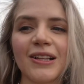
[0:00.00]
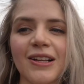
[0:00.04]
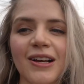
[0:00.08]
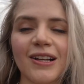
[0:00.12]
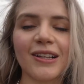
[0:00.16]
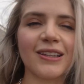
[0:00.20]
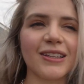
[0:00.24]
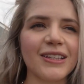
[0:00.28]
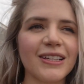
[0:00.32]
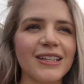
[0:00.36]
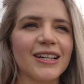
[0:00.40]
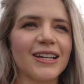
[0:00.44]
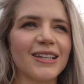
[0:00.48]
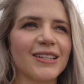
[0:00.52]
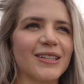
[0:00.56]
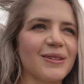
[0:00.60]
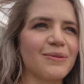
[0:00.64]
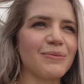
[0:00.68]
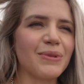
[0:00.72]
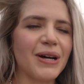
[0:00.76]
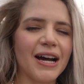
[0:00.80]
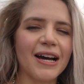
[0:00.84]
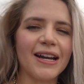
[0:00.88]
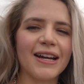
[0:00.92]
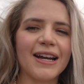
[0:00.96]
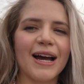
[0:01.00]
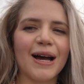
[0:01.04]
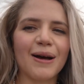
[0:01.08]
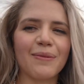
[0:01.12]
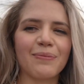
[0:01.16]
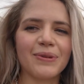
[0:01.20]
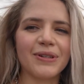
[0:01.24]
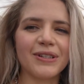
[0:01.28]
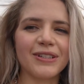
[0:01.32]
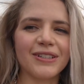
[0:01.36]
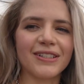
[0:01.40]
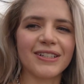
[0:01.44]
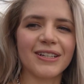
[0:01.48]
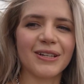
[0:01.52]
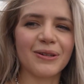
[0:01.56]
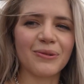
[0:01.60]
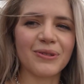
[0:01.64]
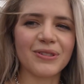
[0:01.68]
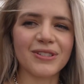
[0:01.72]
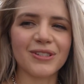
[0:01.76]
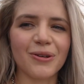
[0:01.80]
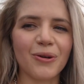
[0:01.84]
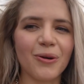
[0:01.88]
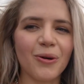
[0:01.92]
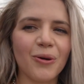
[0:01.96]
luckily nothing bad happened. It
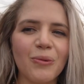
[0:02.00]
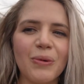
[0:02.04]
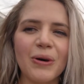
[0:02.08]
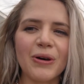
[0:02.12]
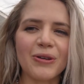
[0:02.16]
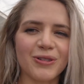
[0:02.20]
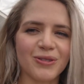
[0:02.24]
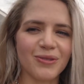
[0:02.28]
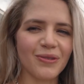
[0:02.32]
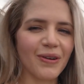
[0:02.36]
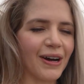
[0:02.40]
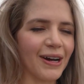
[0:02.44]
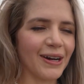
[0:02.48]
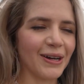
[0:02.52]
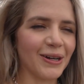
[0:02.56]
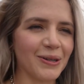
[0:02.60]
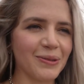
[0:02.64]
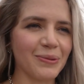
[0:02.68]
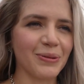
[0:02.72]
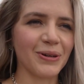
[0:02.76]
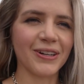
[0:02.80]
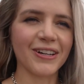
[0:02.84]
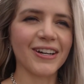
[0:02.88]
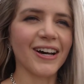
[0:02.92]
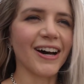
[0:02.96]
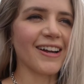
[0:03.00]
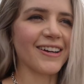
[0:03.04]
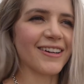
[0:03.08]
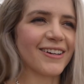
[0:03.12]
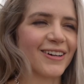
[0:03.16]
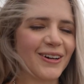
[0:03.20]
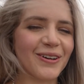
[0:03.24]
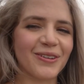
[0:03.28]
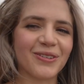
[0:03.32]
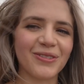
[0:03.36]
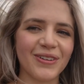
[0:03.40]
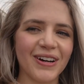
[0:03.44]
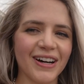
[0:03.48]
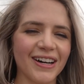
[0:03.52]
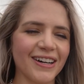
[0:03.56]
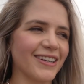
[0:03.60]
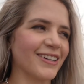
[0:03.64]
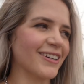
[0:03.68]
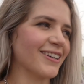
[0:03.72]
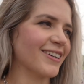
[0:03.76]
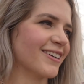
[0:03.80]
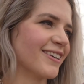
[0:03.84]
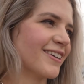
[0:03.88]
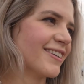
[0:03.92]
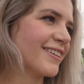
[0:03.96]
was an almost fire, but not a
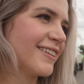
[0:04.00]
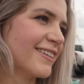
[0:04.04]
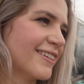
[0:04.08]
fire.